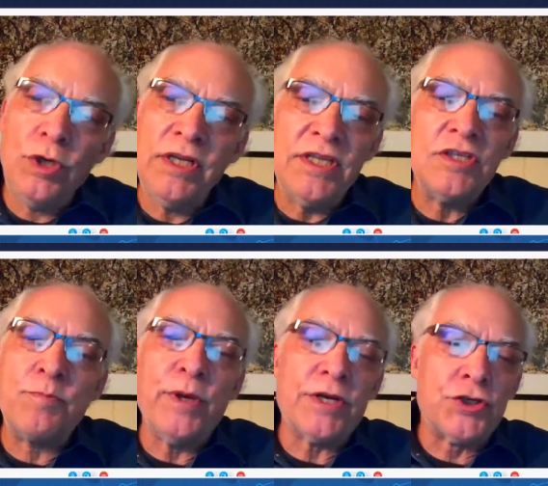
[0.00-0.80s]
at this
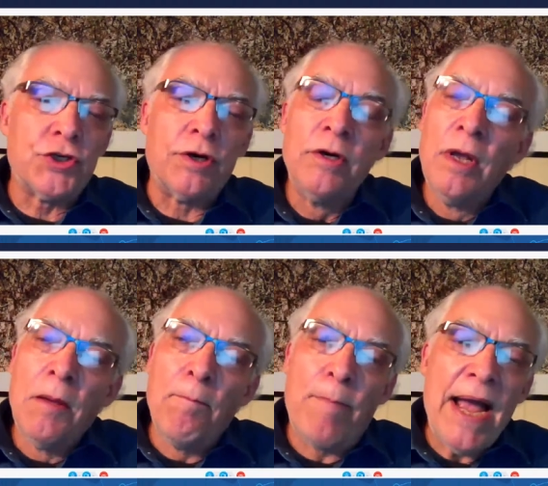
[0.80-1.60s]
picture,
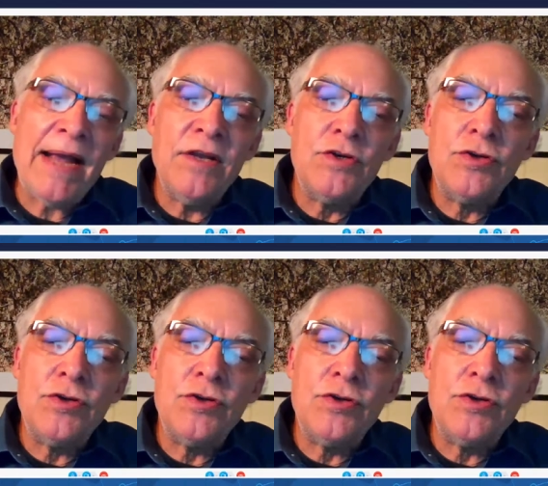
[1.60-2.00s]
back in